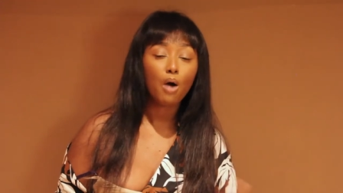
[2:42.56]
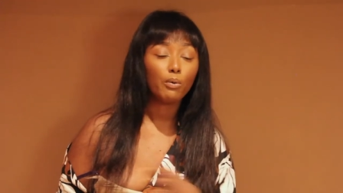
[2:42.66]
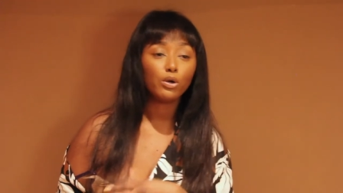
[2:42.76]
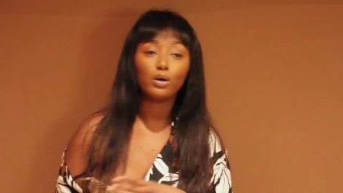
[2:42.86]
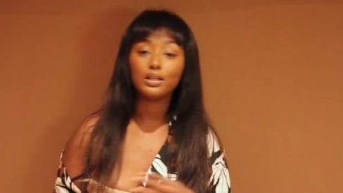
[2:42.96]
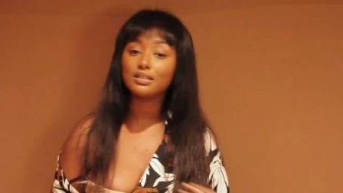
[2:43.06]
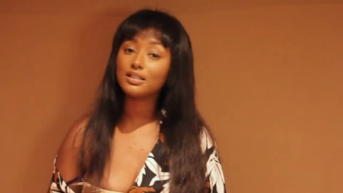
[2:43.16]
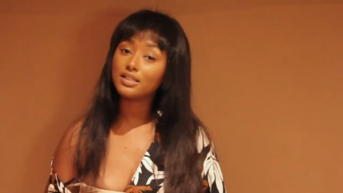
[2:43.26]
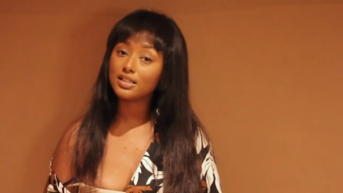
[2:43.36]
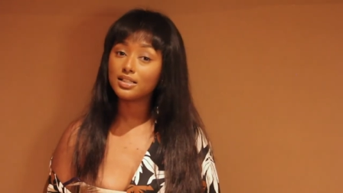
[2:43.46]
We all need to
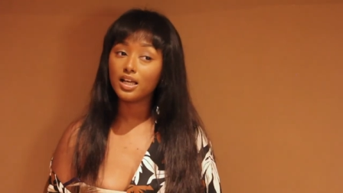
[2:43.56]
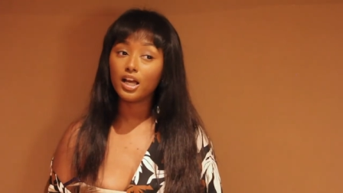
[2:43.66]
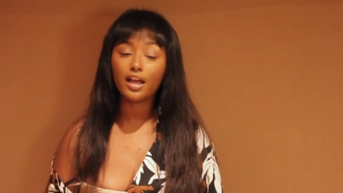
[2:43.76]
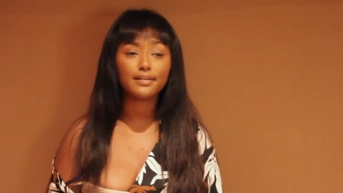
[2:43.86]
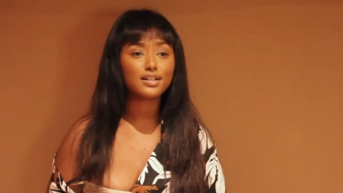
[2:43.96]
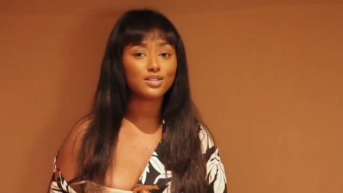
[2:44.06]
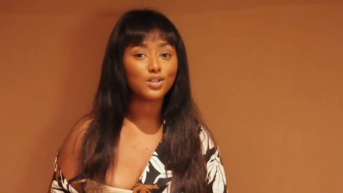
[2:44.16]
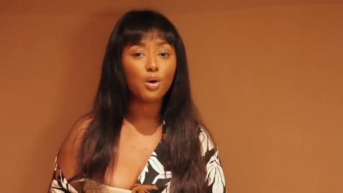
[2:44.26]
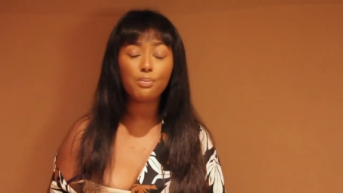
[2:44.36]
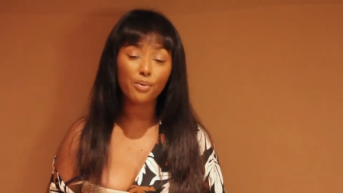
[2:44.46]
succeed and there's
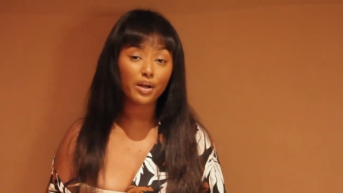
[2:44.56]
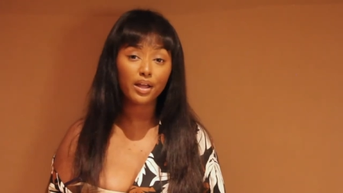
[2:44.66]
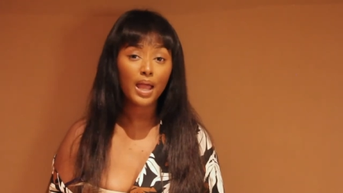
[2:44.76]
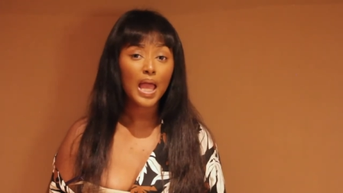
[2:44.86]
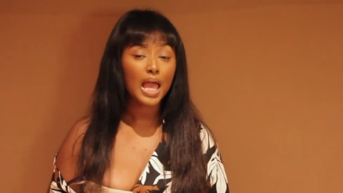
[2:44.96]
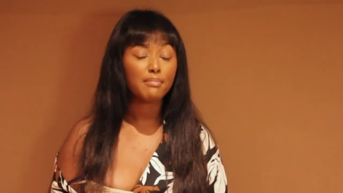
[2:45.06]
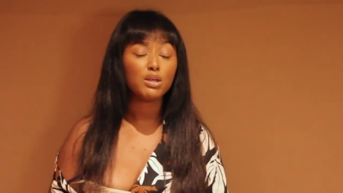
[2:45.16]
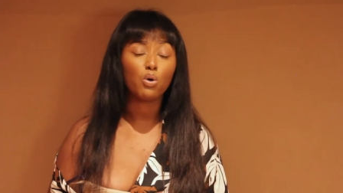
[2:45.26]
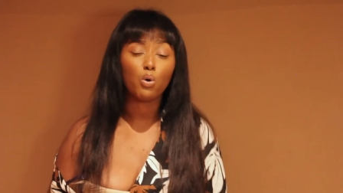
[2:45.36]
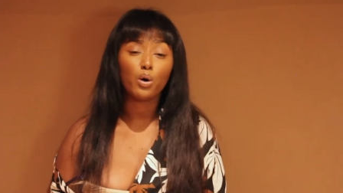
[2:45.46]
no point in
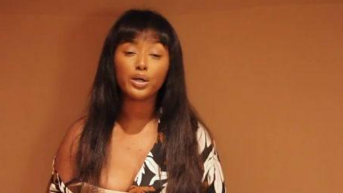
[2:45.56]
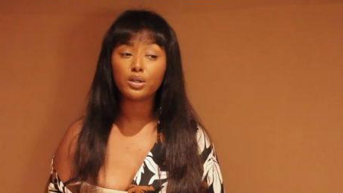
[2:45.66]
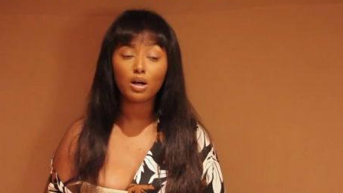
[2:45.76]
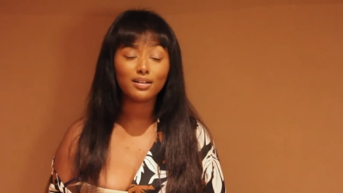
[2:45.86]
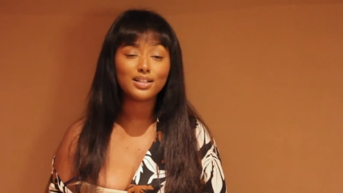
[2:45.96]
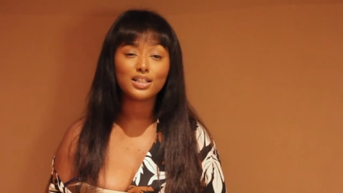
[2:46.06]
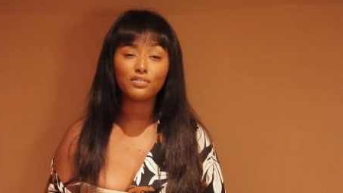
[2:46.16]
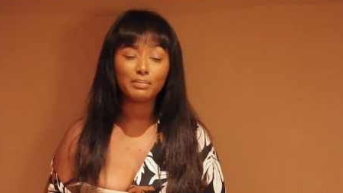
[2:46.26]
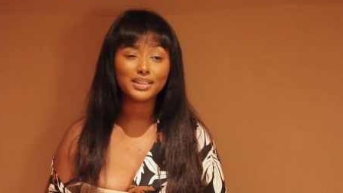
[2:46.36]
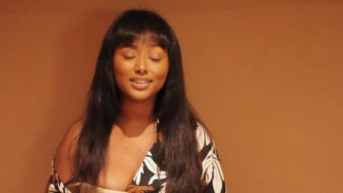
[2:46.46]
me hoarding all this
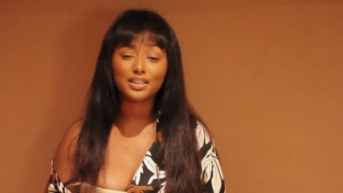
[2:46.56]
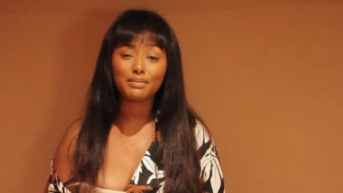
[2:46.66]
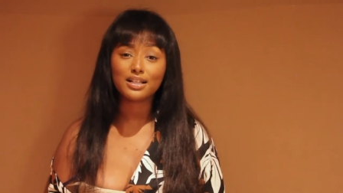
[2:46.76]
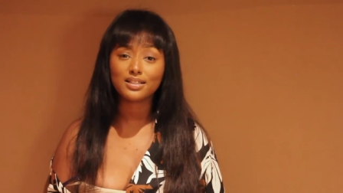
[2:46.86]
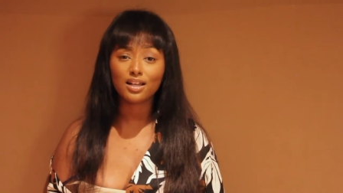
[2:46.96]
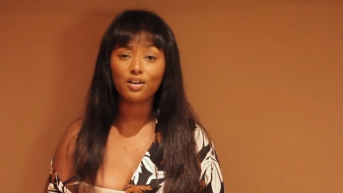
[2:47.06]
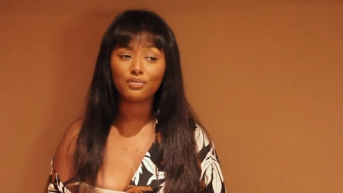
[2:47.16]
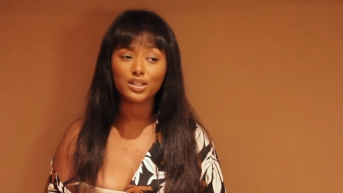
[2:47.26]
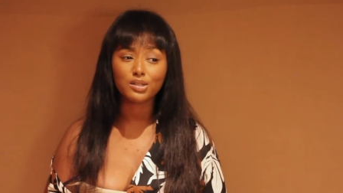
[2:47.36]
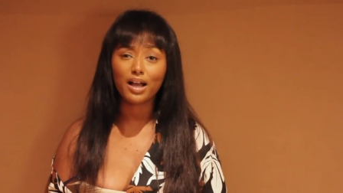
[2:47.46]
information to
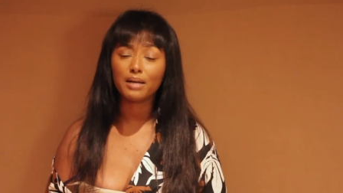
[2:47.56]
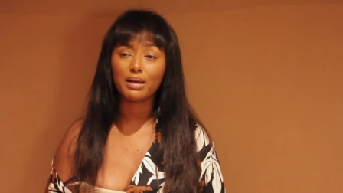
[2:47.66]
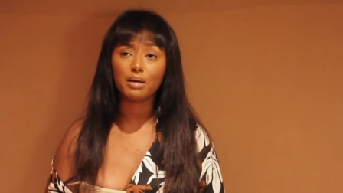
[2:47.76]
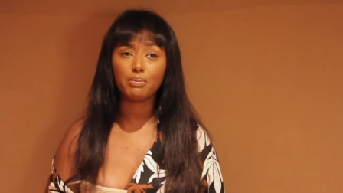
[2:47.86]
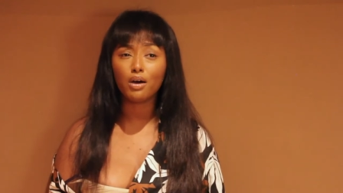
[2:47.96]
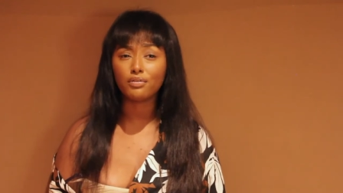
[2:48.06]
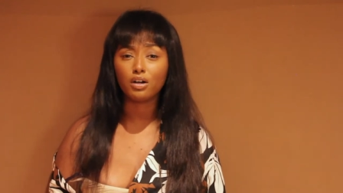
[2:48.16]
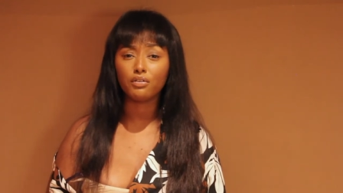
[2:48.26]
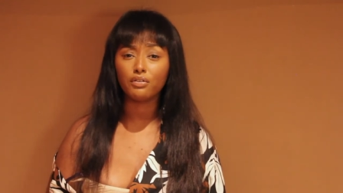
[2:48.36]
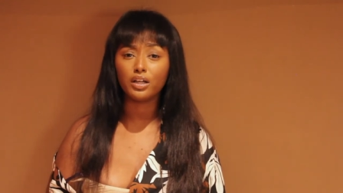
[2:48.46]
myself until I can make a profit
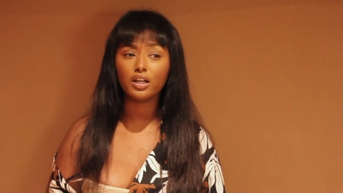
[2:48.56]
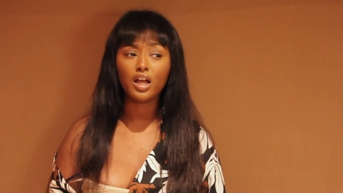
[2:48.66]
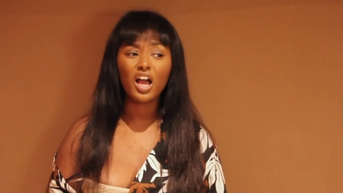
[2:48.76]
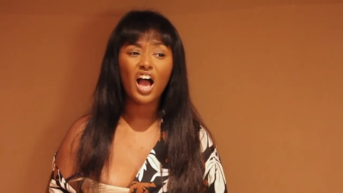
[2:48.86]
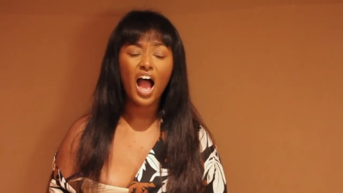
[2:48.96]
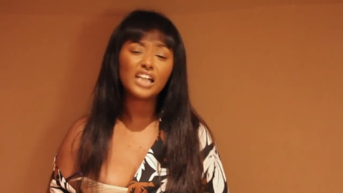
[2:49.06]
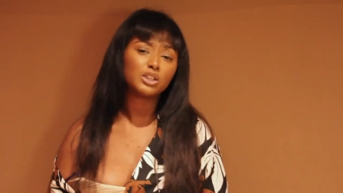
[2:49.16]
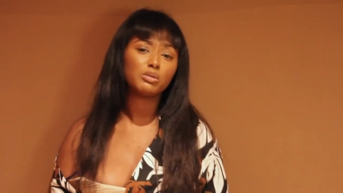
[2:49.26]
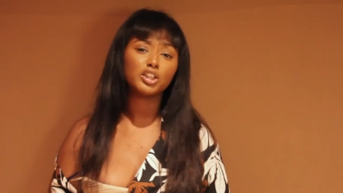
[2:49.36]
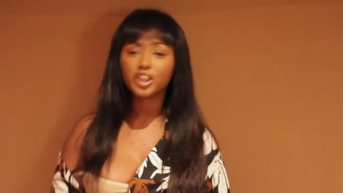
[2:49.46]
off of it. I
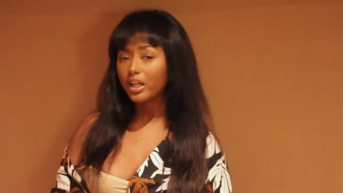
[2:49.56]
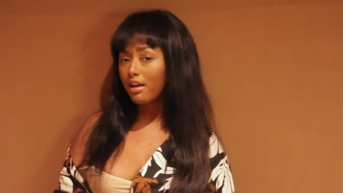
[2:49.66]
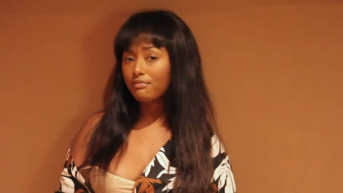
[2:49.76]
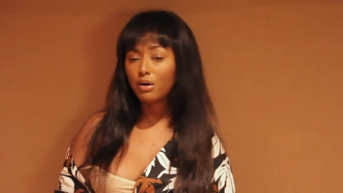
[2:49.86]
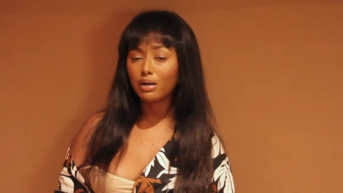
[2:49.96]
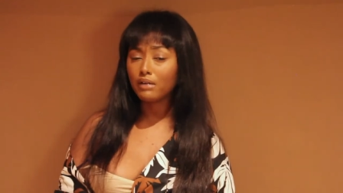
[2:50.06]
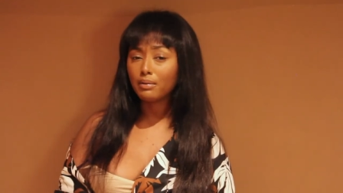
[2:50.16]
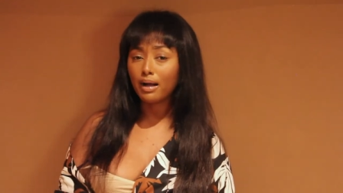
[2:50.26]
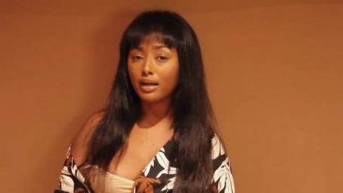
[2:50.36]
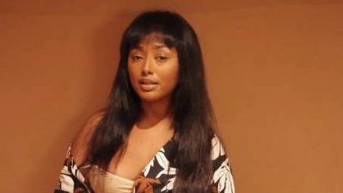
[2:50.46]
just wanna share the info with
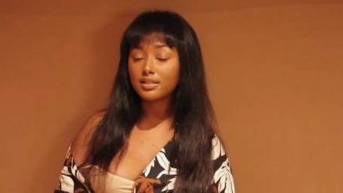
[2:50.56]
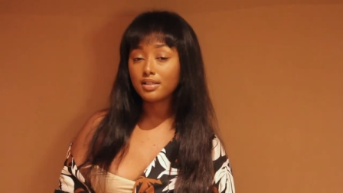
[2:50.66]
everybody.